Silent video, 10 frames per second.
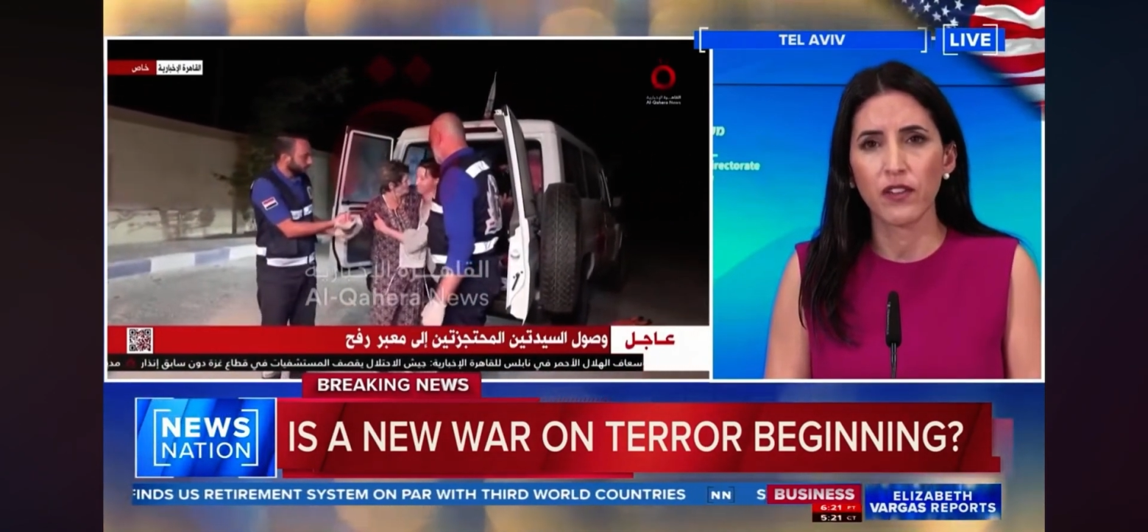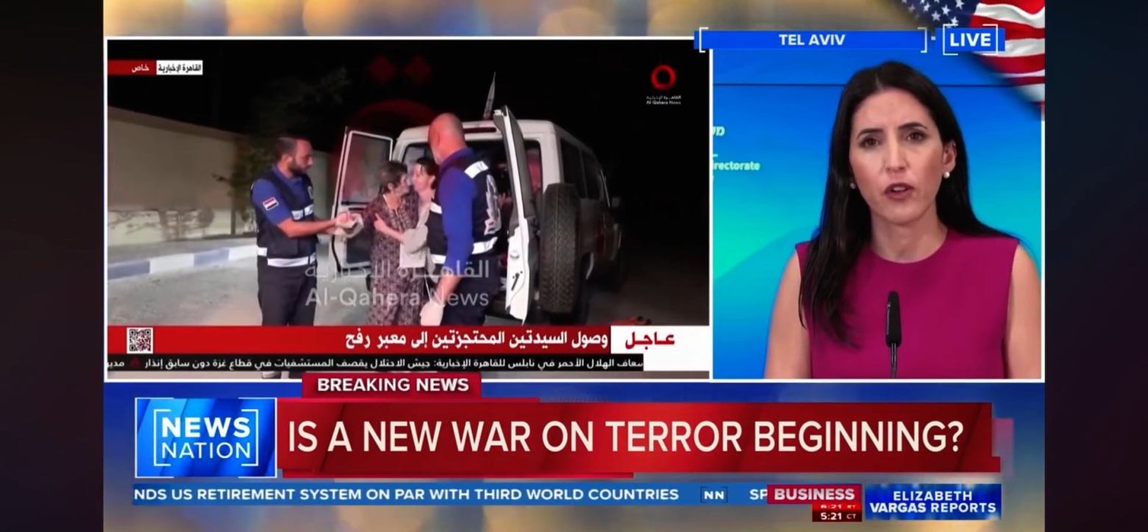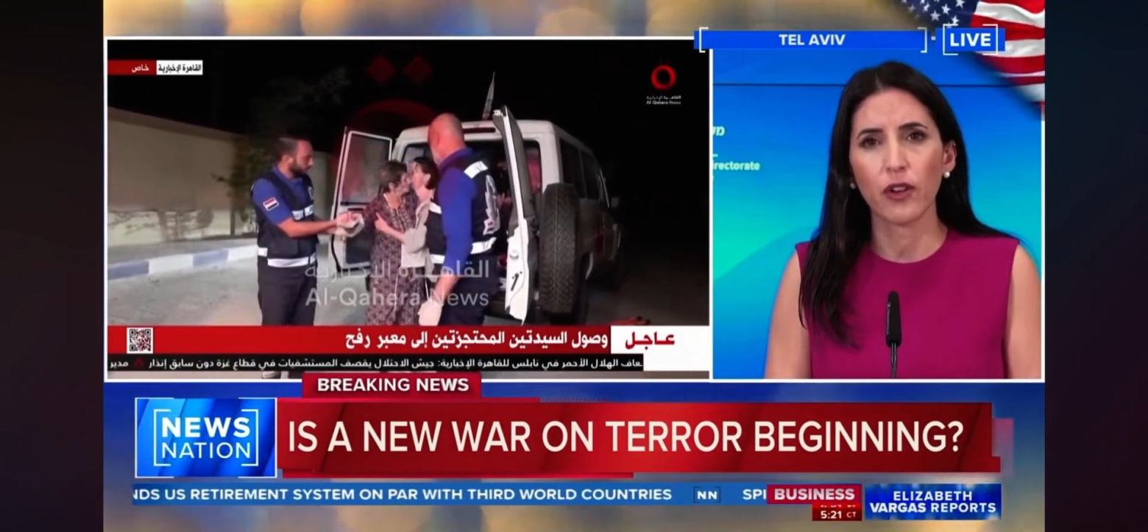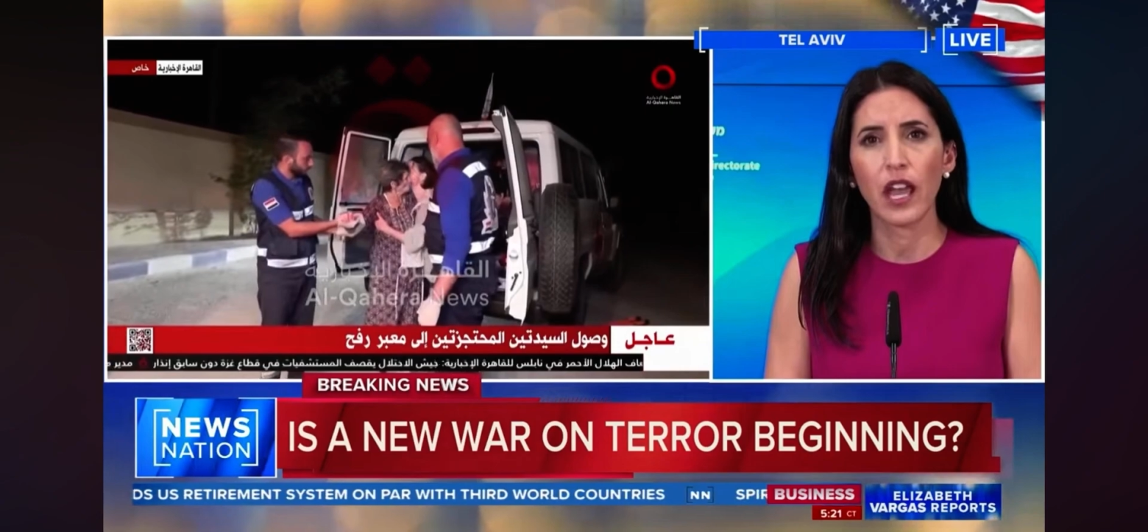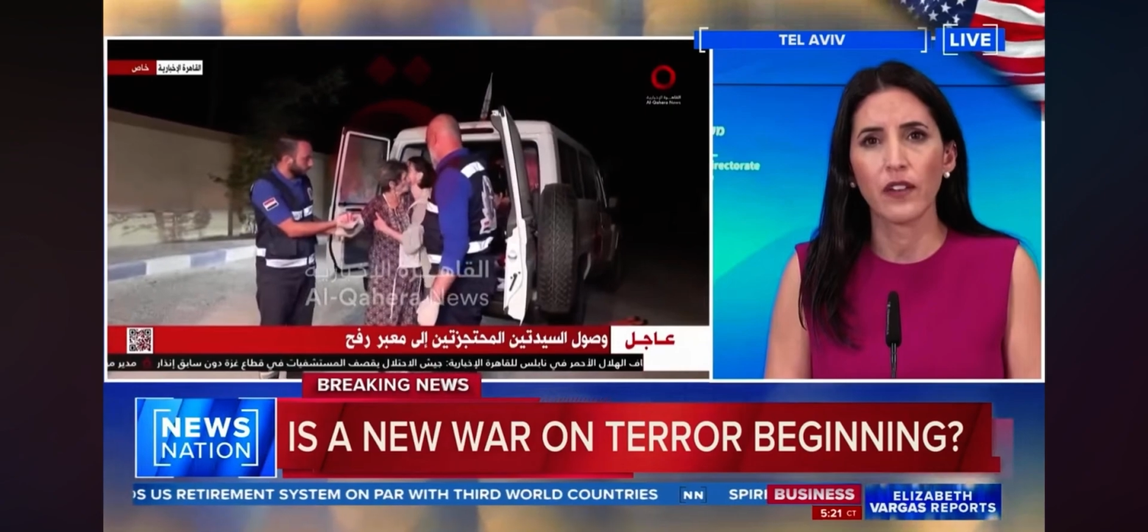
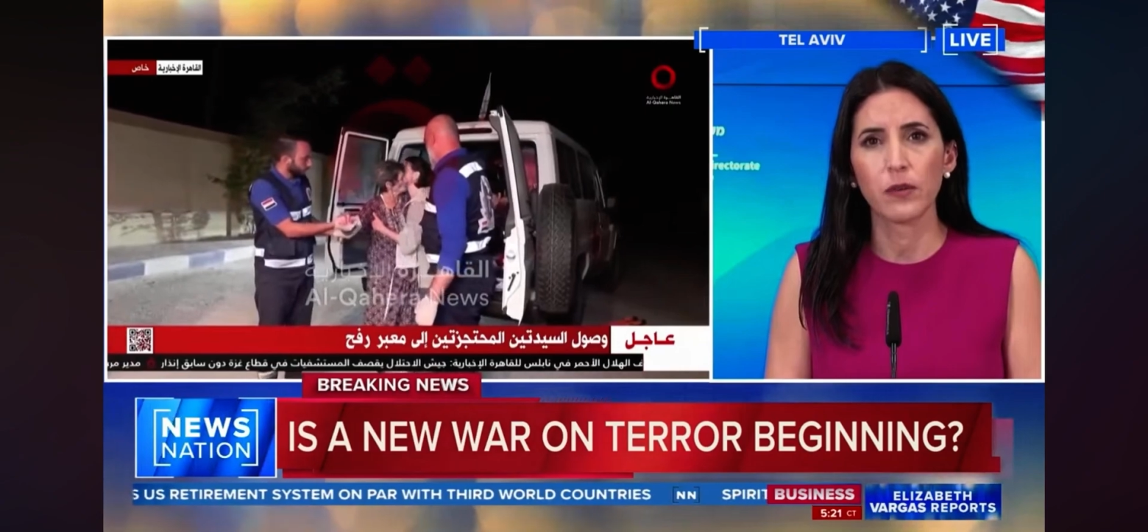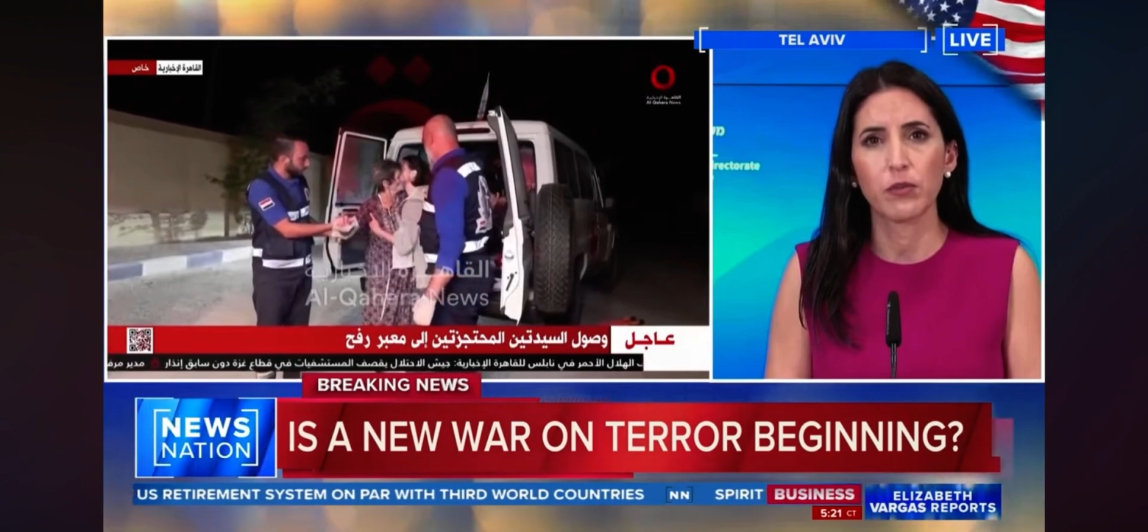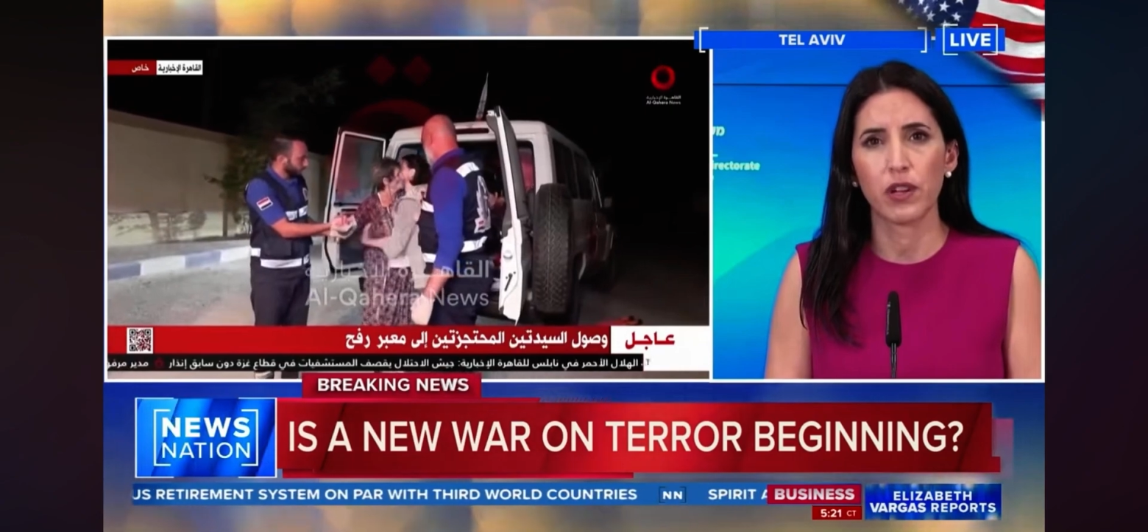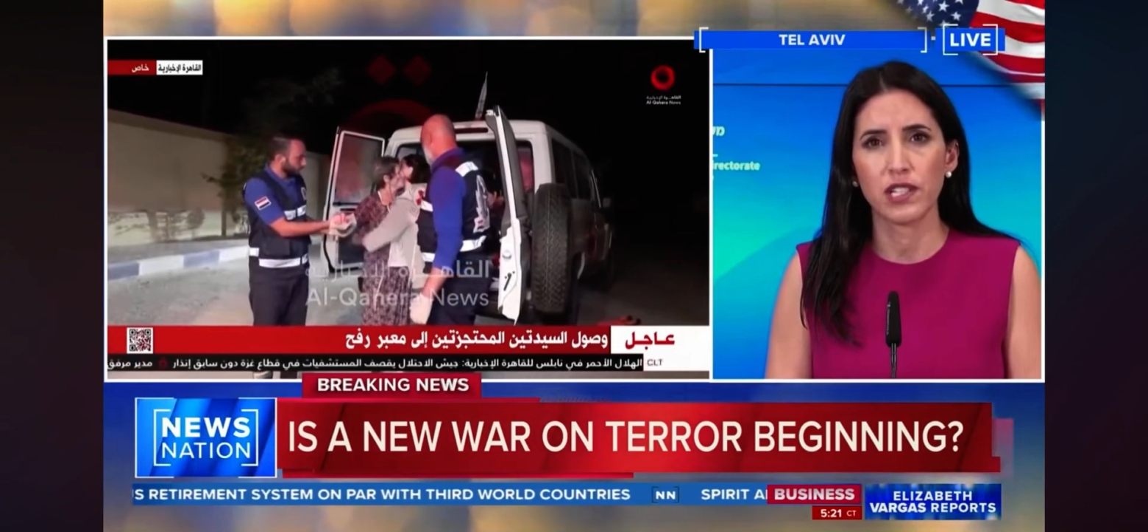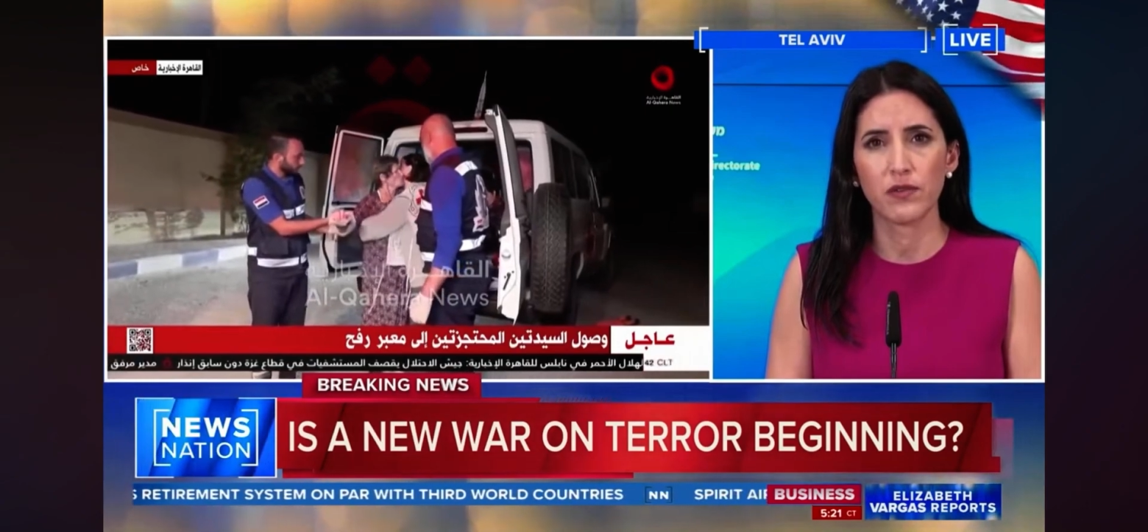very heavy
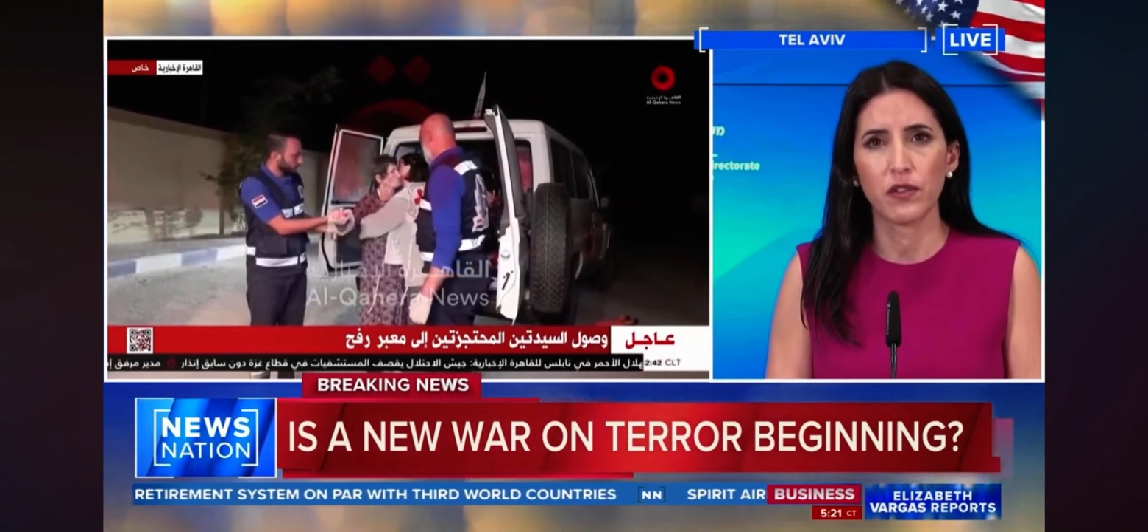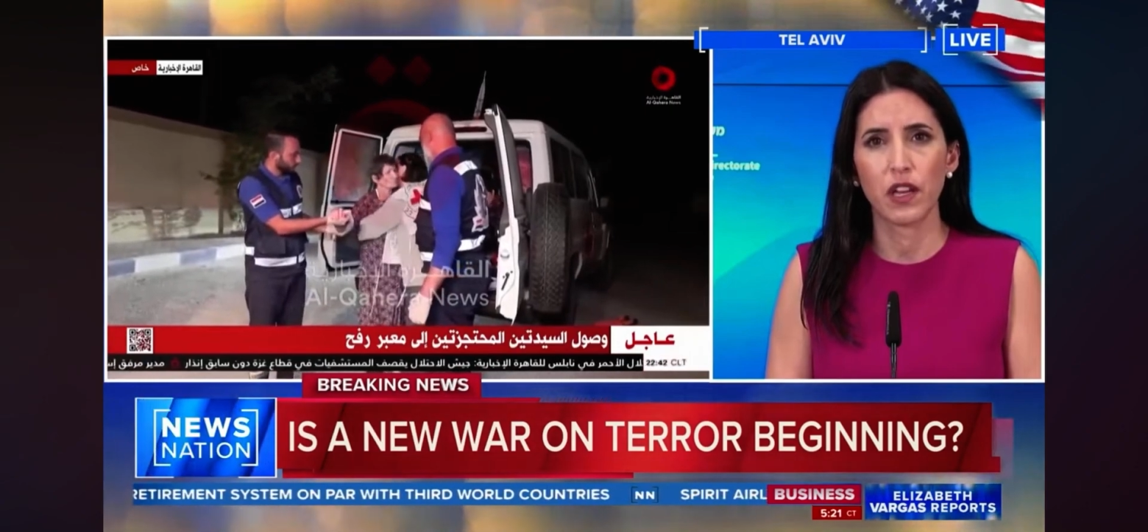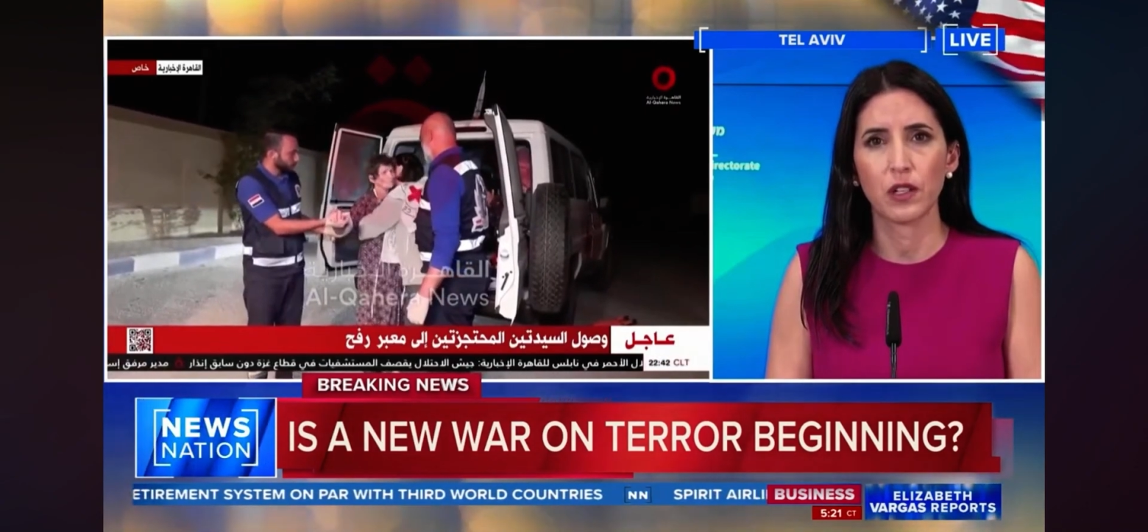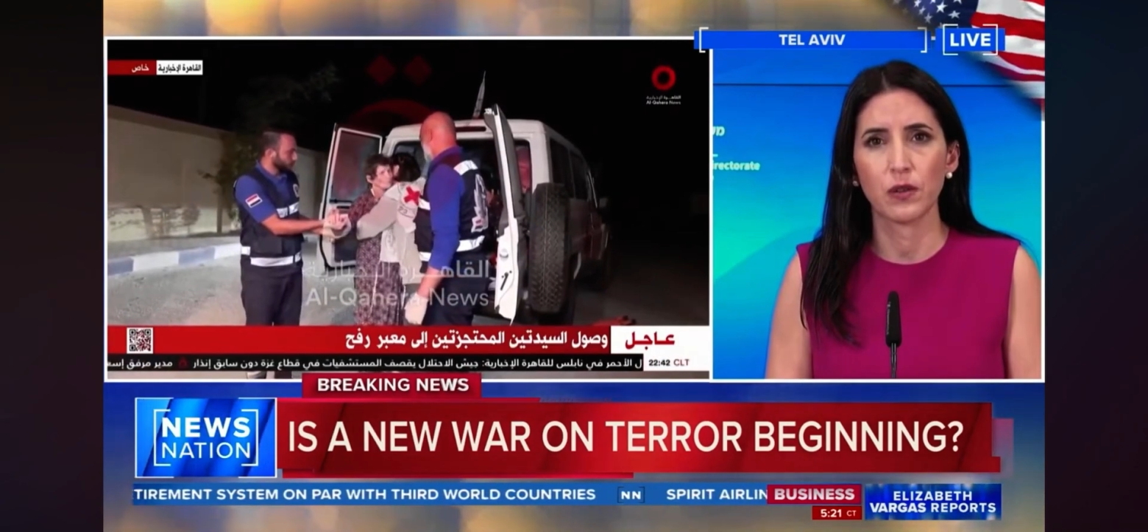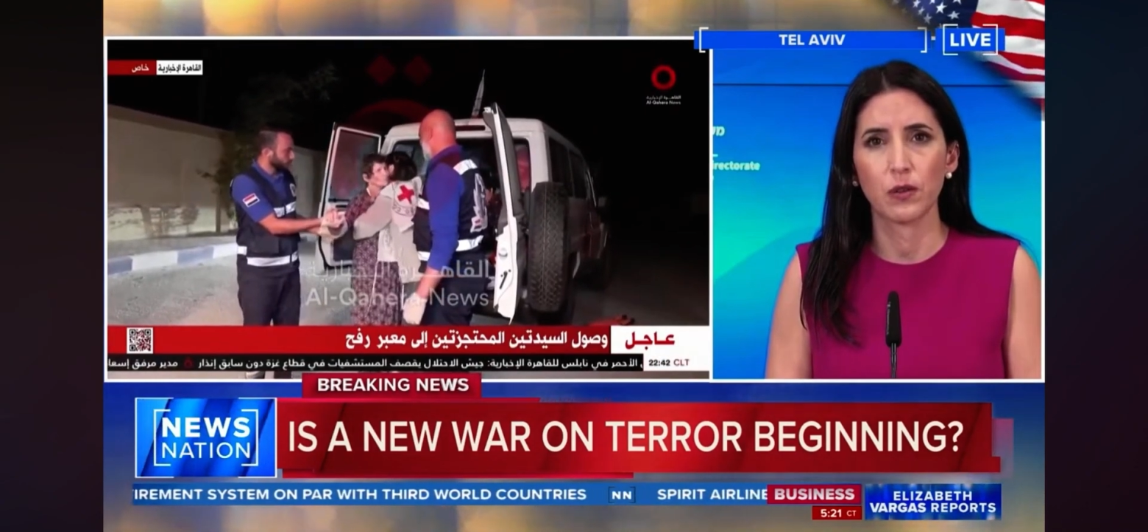price for
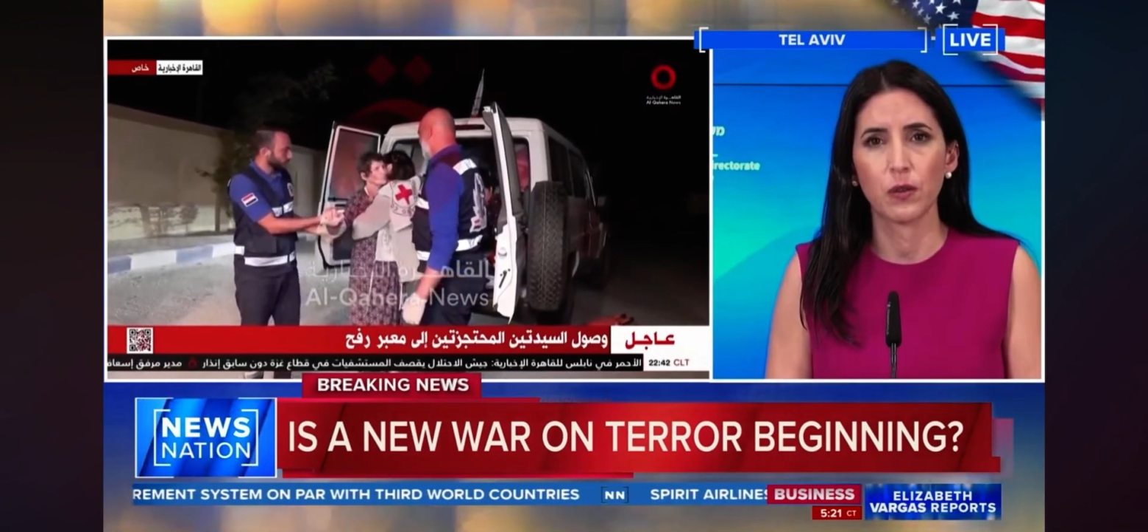that.